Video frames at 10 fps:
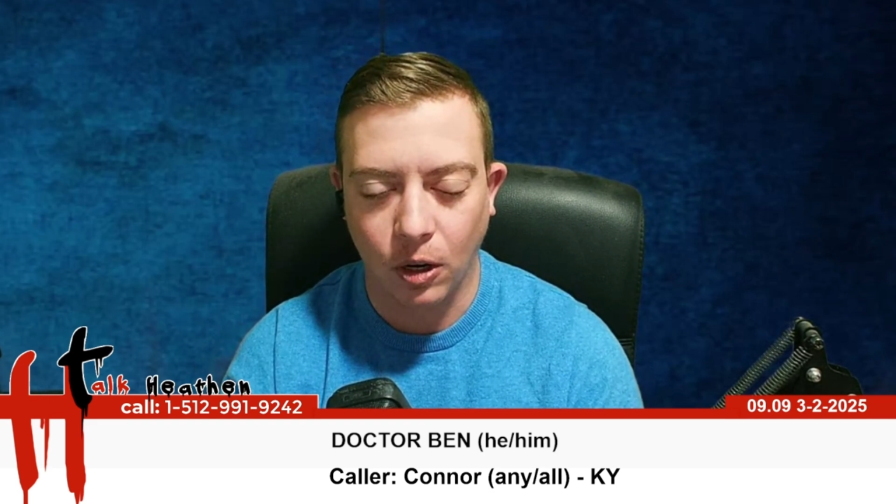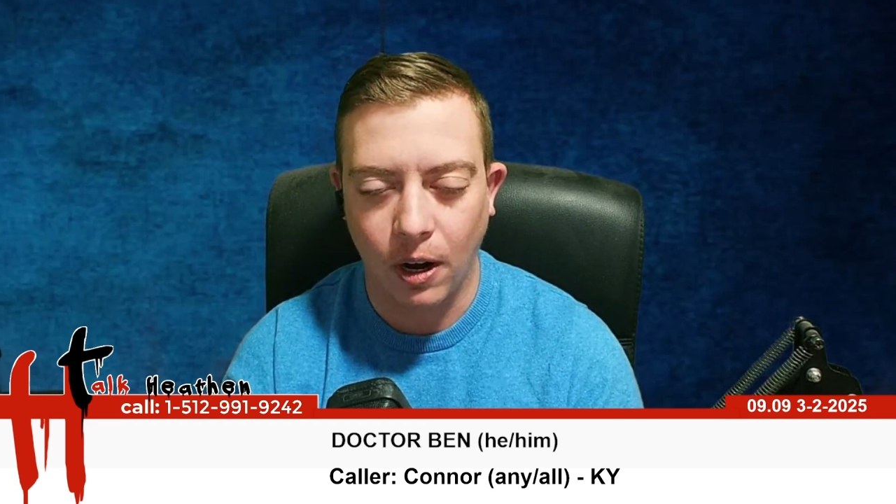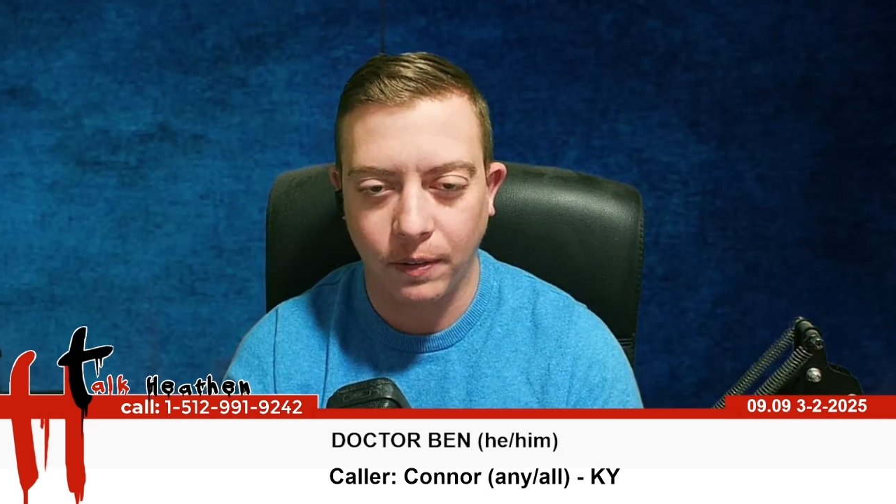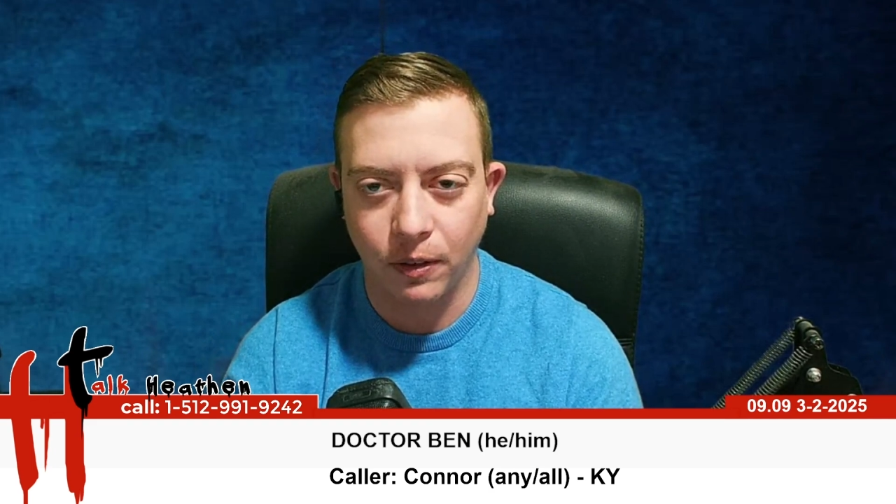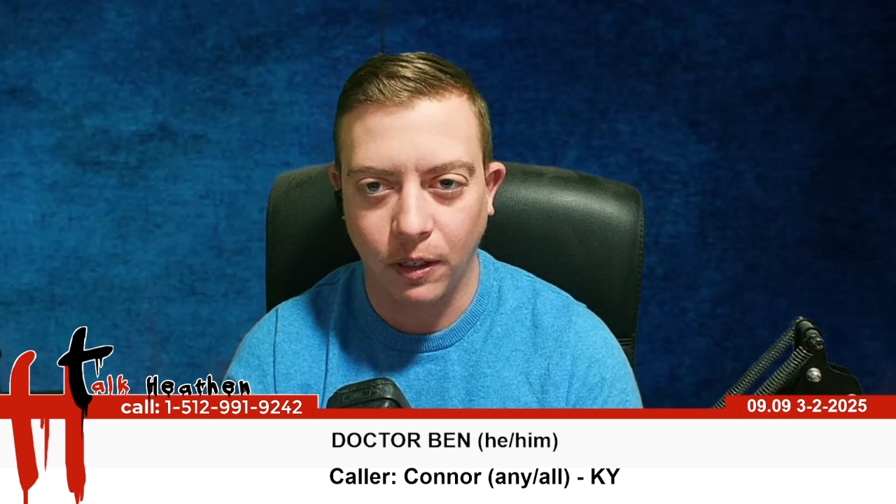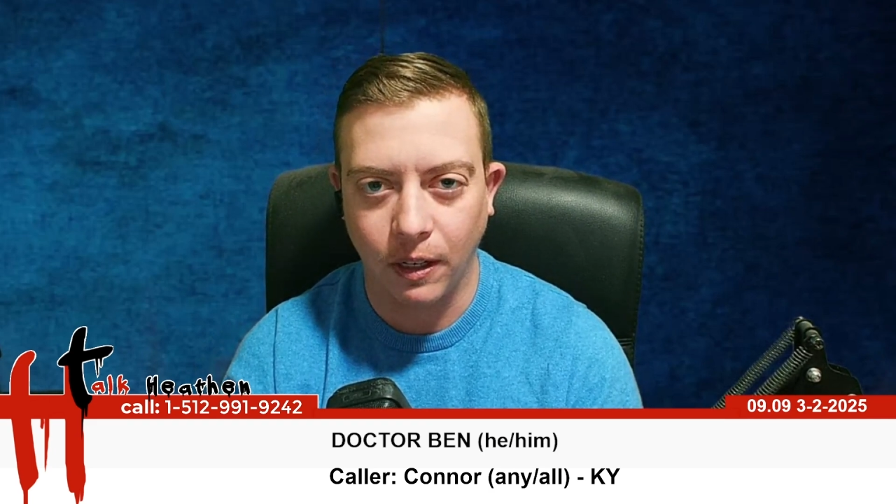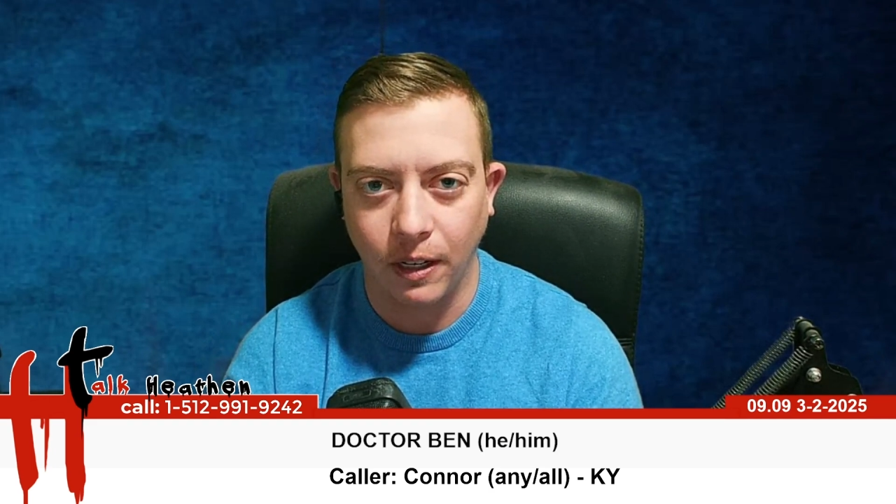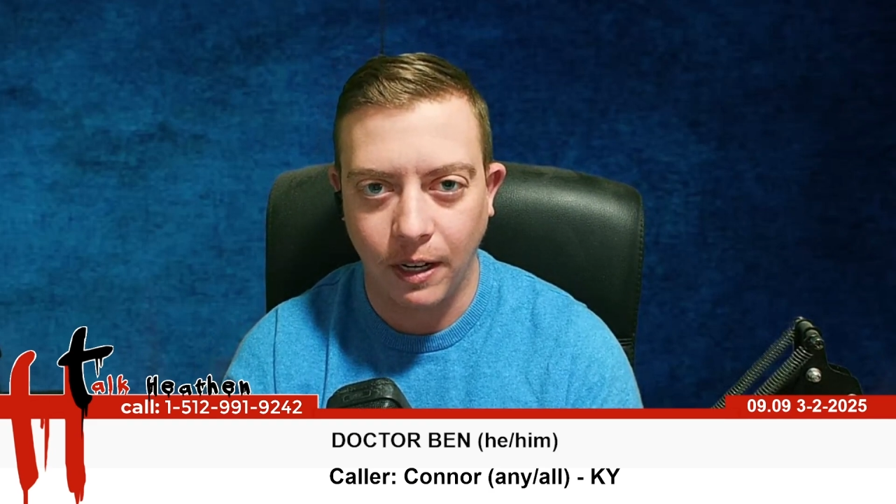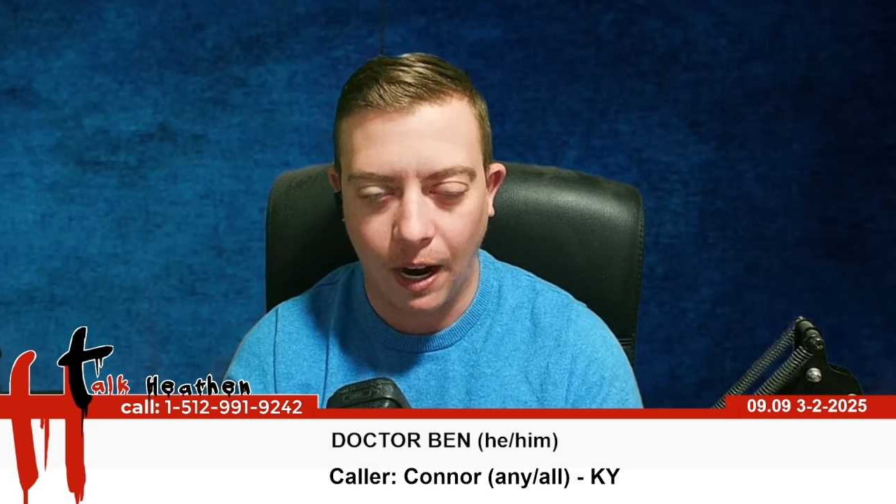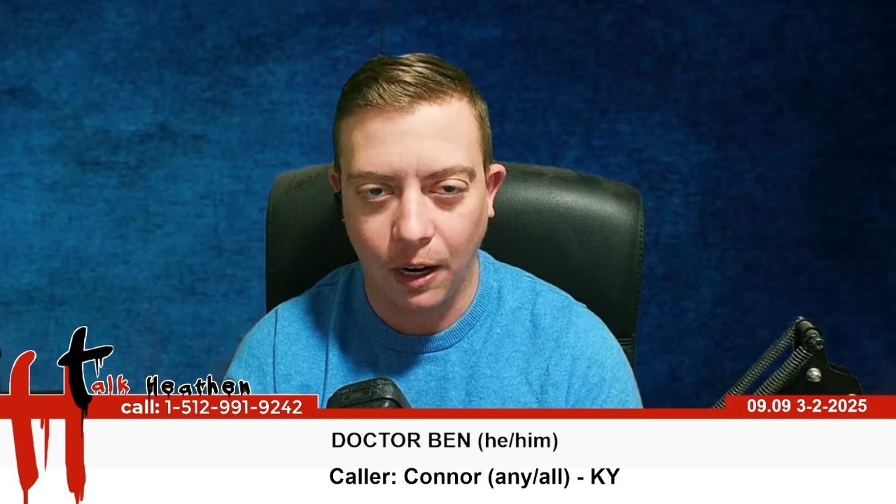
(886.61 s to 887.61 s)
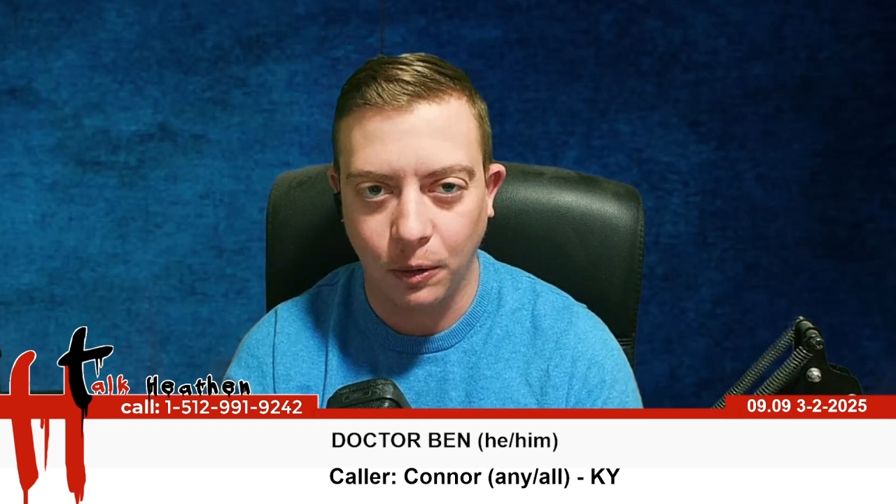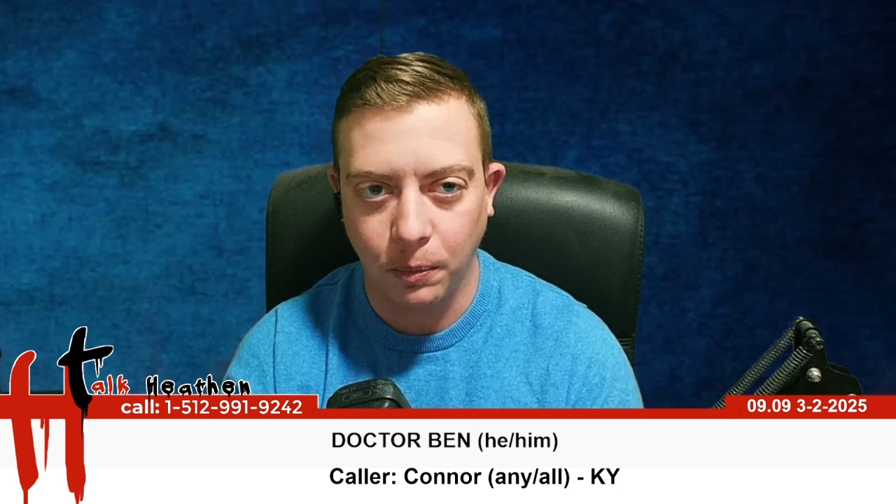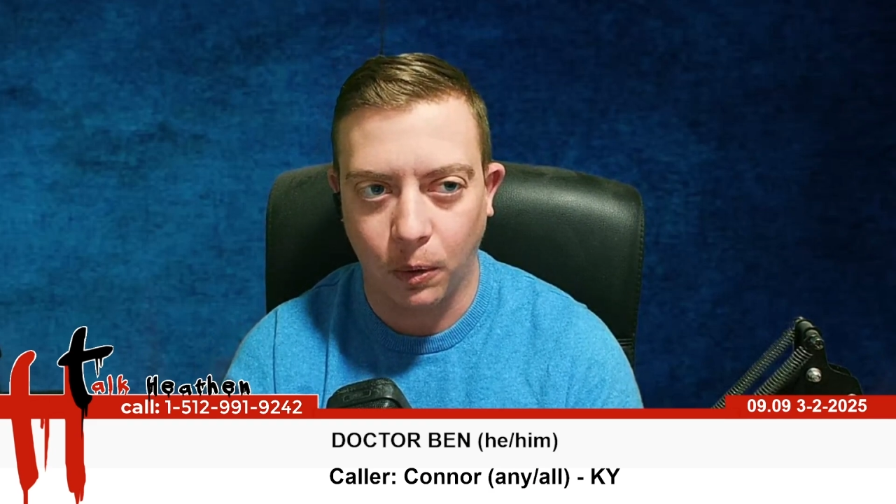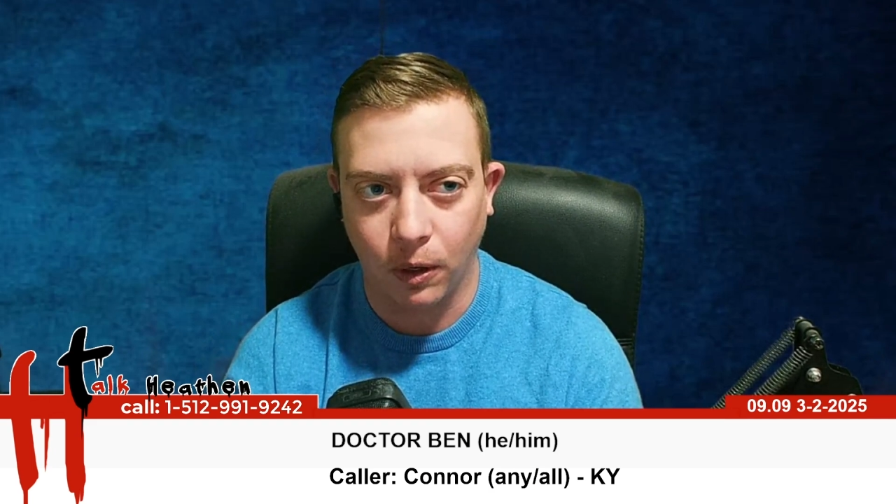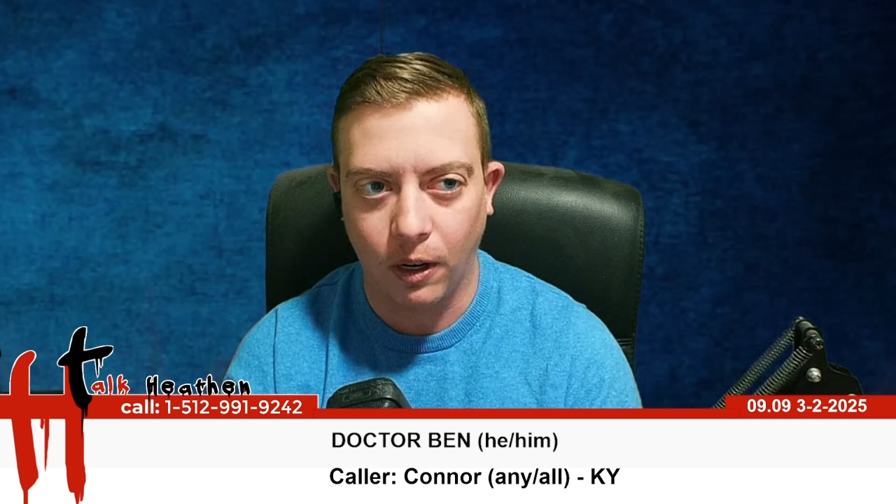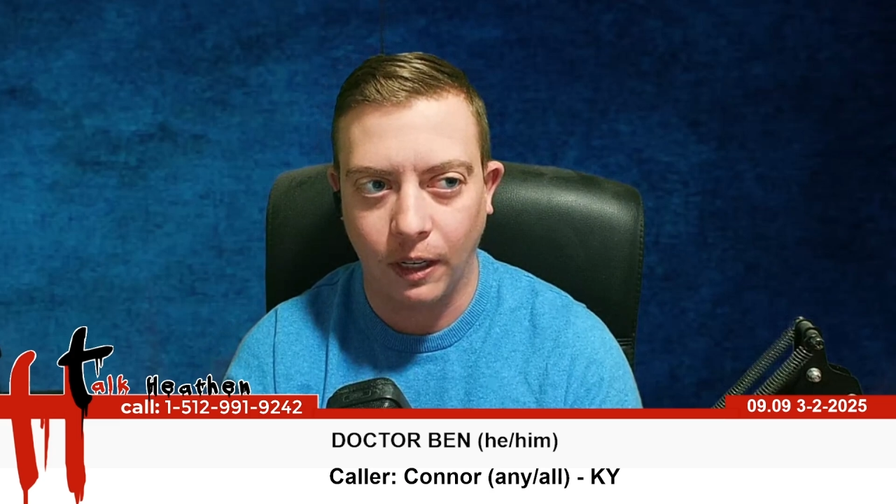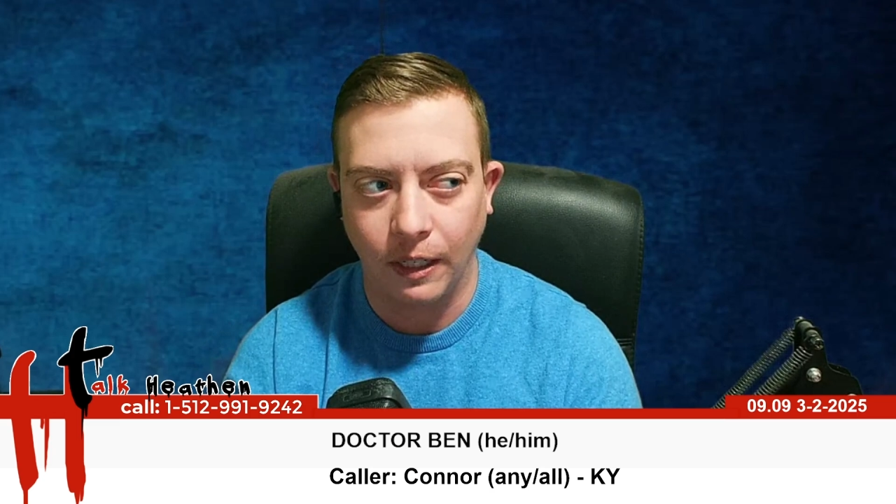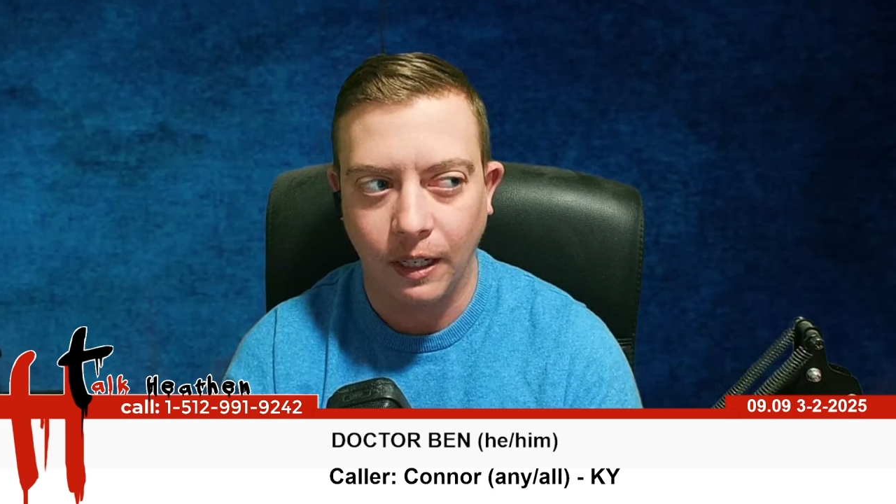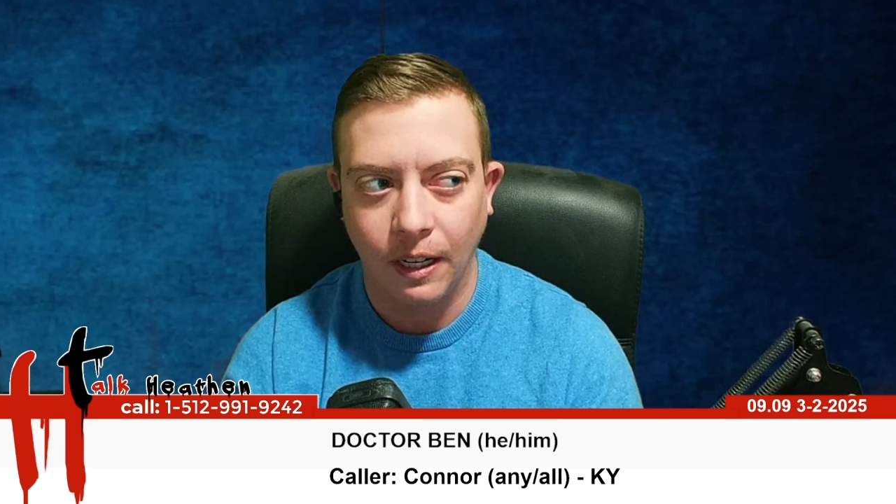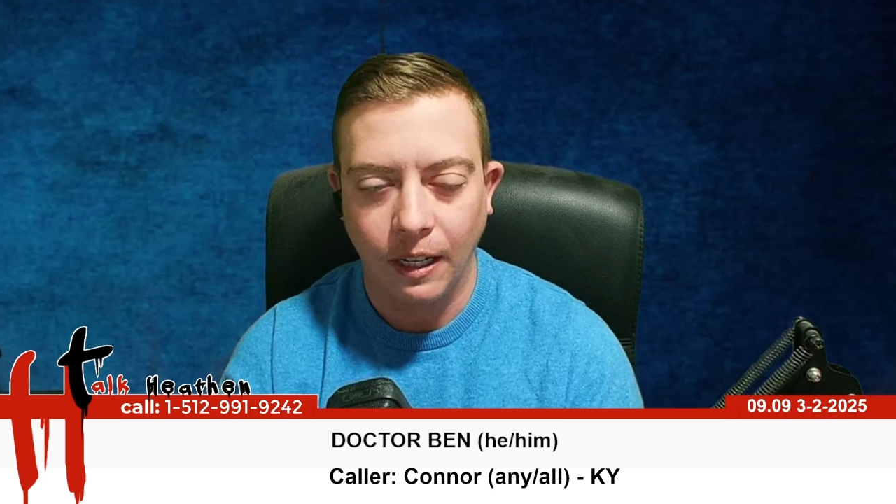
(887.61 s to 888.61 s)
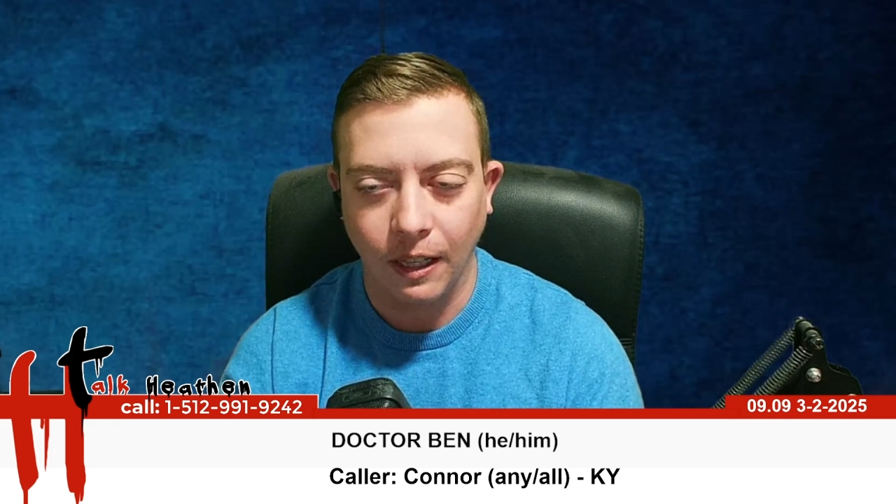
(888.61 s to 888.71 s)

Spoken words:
our effort now more on,